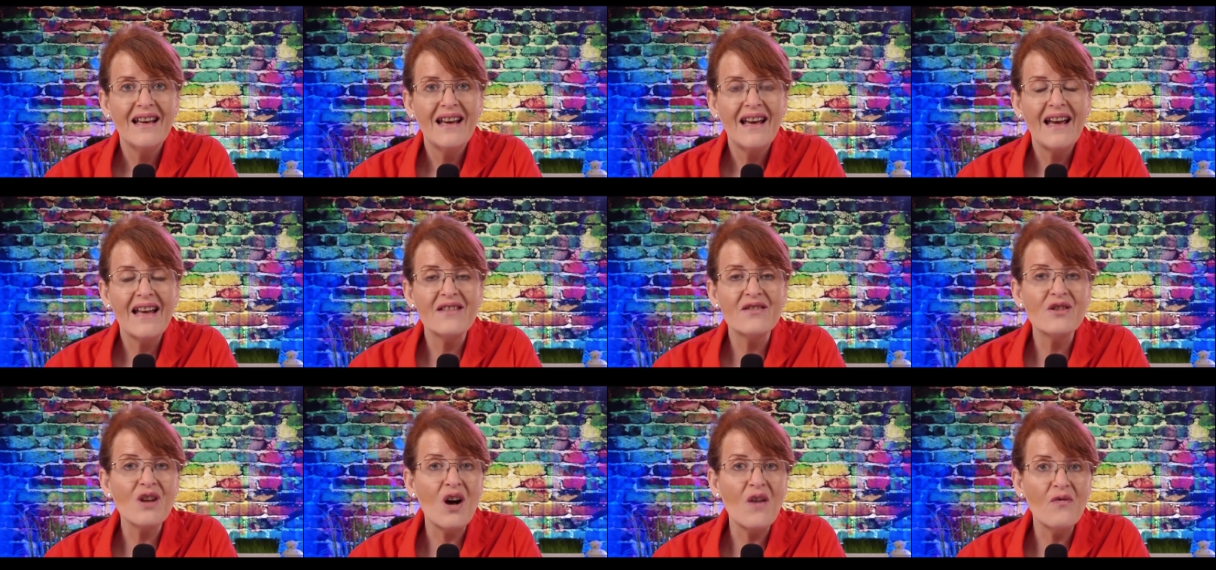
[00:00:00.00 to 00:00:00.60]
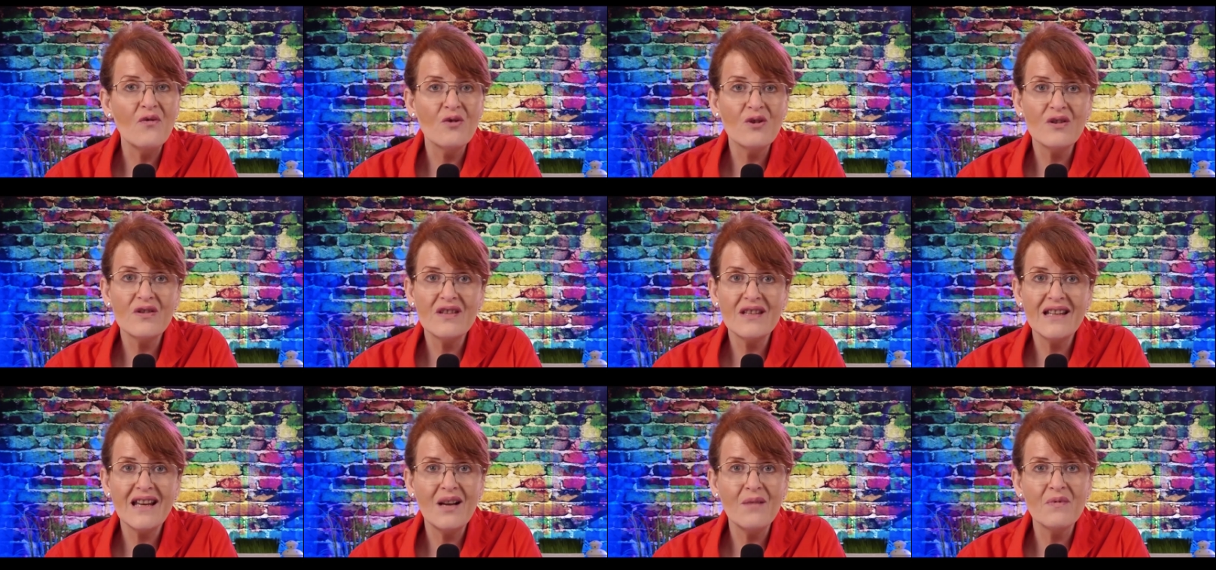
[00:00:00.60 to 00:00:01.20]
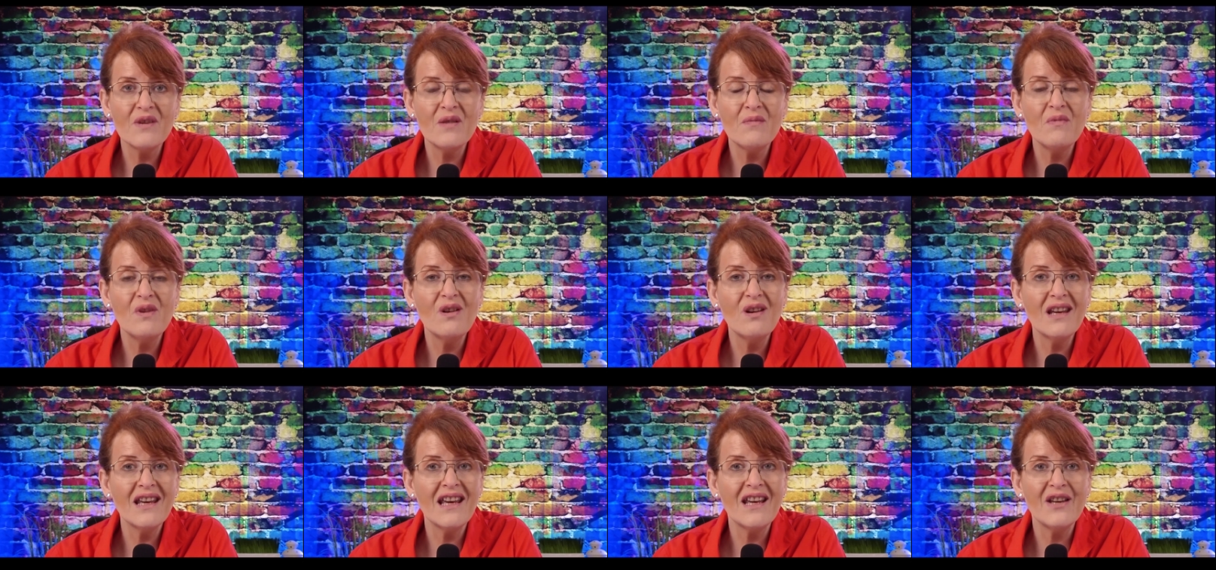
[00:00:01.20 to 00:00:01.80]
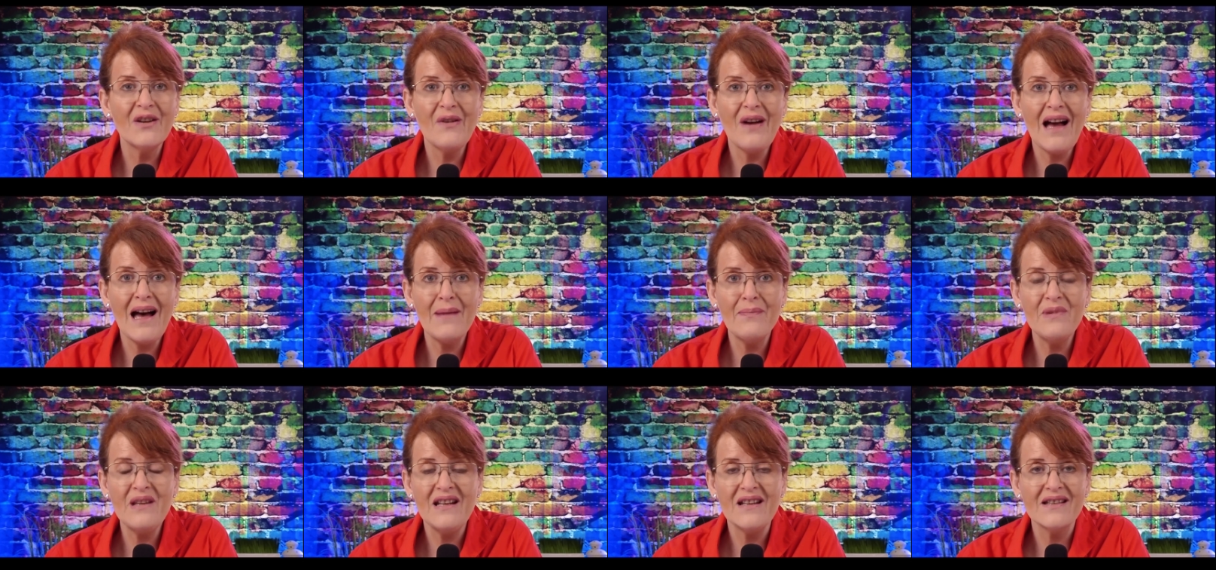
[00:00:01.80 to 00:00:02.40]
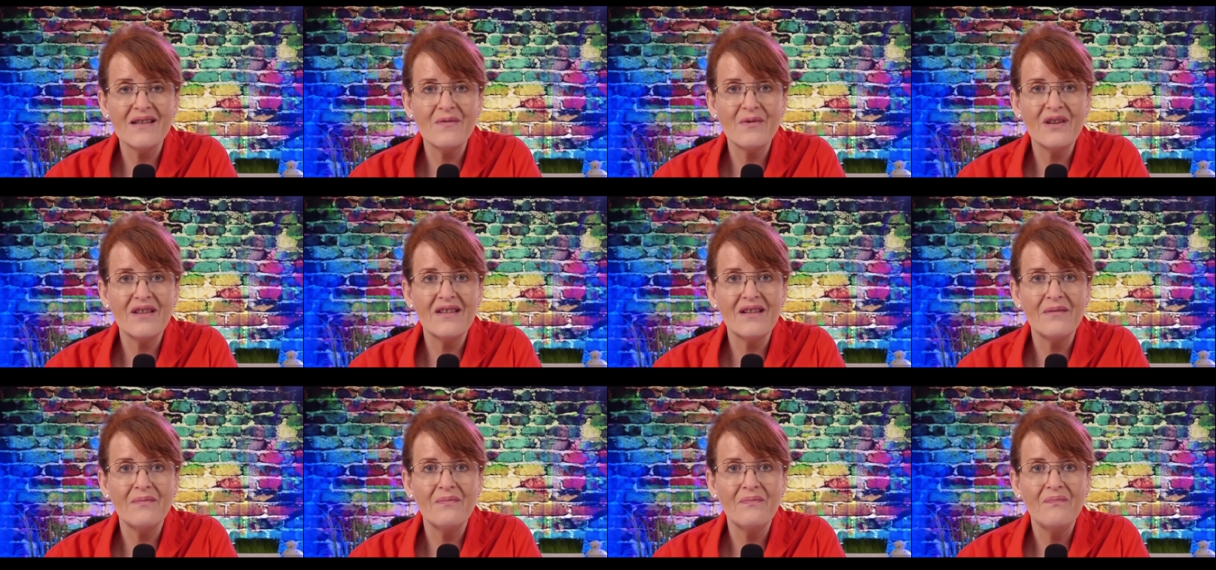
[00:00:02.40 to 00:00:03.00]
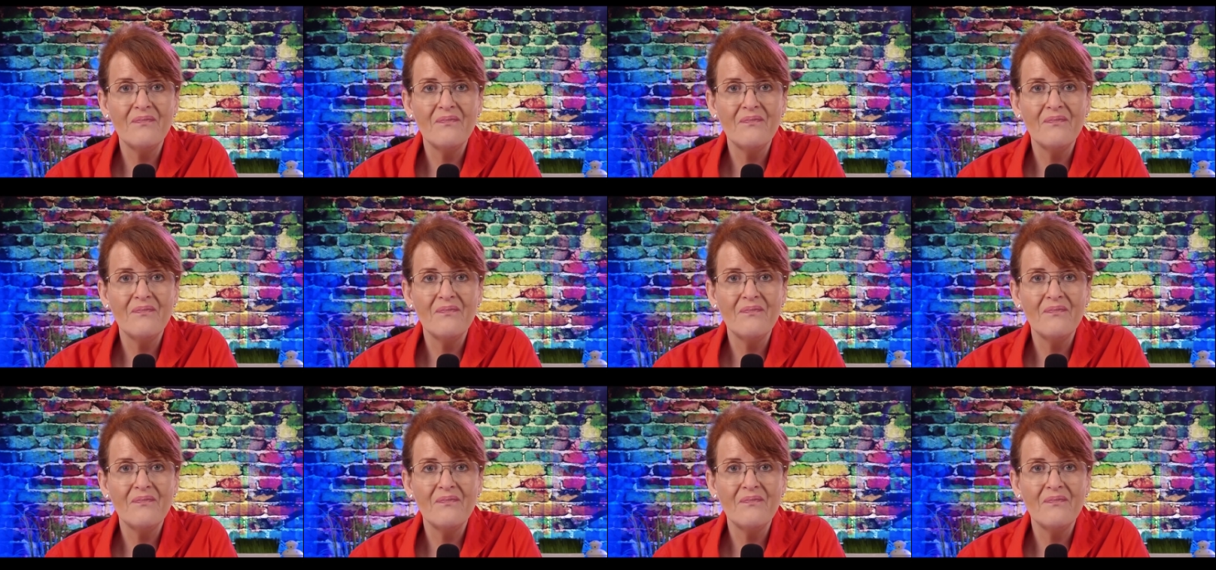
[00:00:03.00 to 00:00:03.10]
and soft words to help communicate your happiness with them.